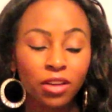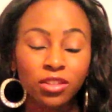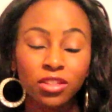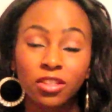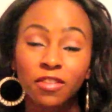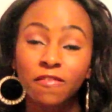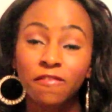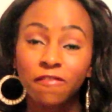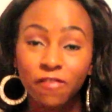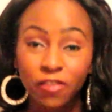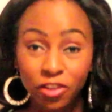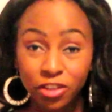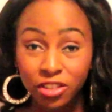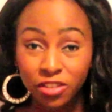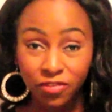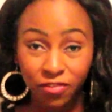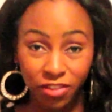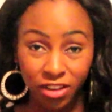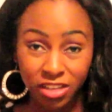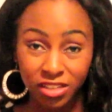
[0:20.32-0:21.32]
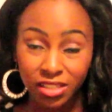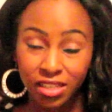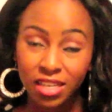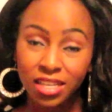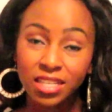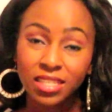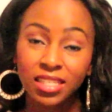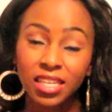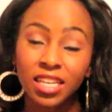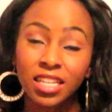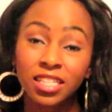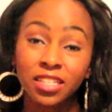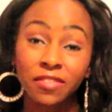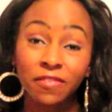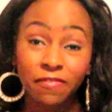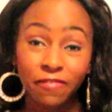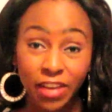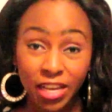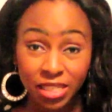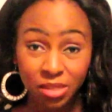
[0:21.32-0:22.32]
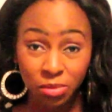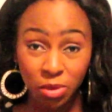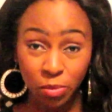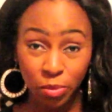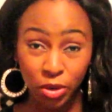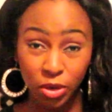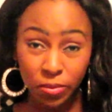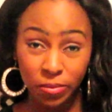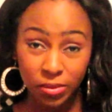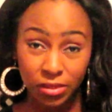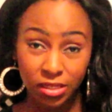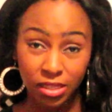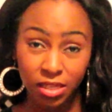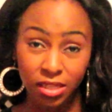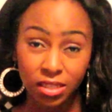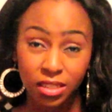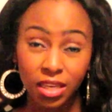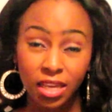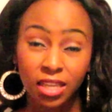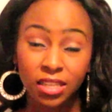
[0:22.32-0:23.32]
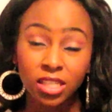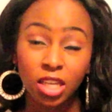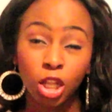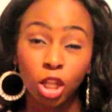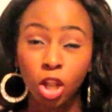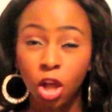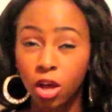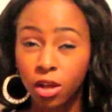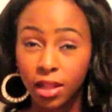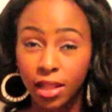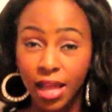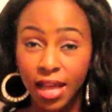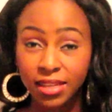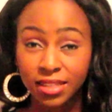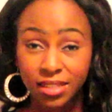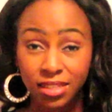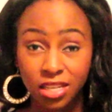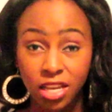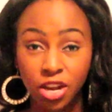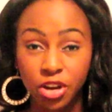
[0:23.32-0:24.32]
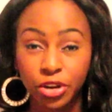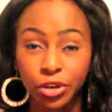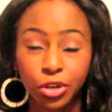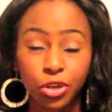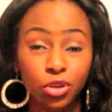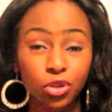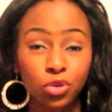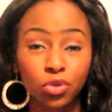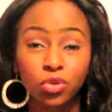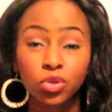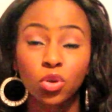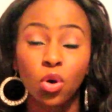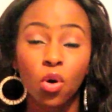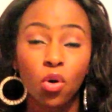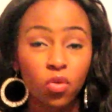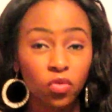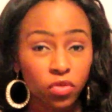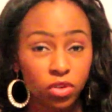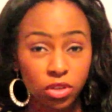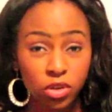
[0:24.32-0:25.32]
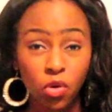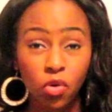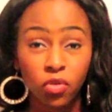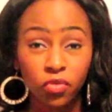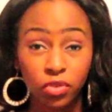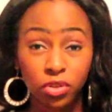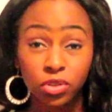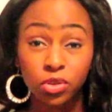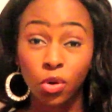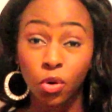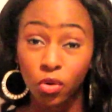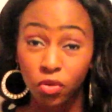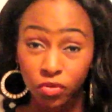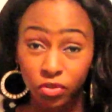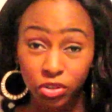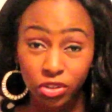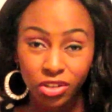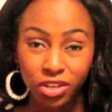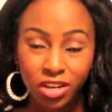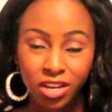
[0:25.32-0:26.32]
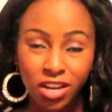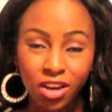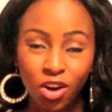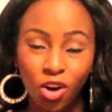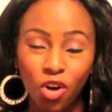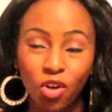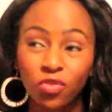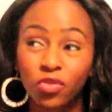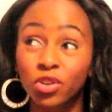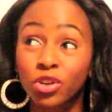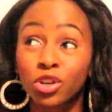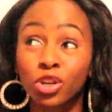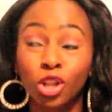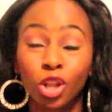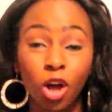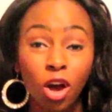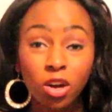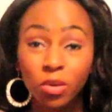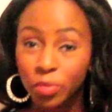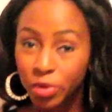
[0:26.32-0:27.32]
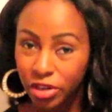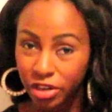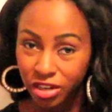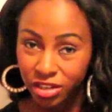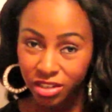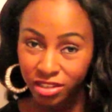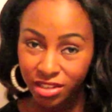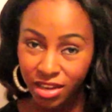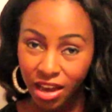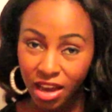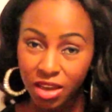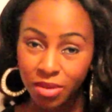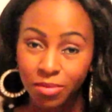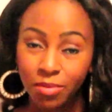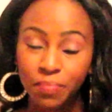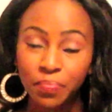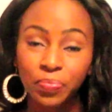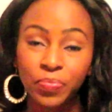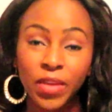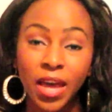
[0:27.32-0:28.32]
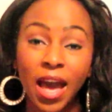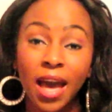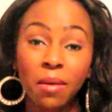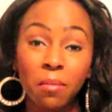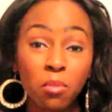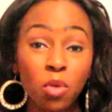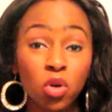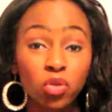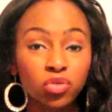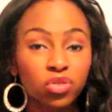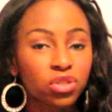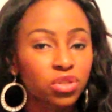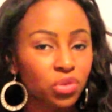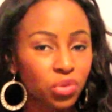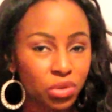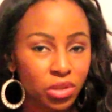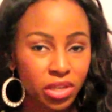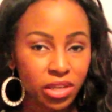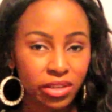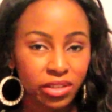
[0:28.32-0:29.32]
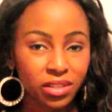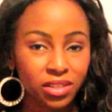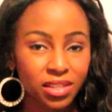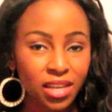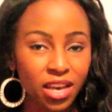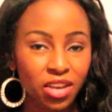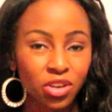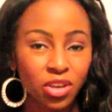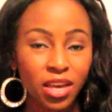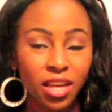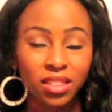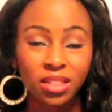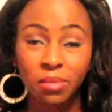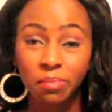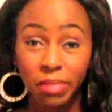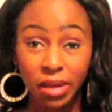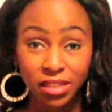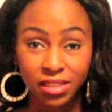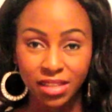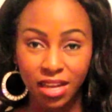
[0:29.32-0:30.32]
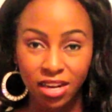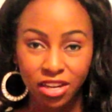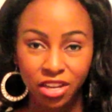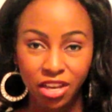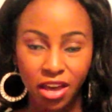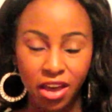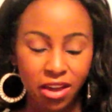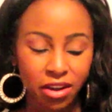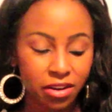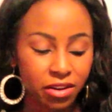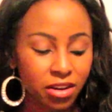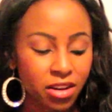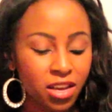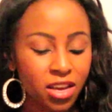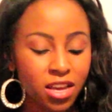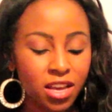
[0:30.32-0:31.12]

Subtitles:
The first fuss is its investment purposes. It's a long-lasting hair you can use over and over and over a long period of time, at most 2 years, and you get the best out of your hair.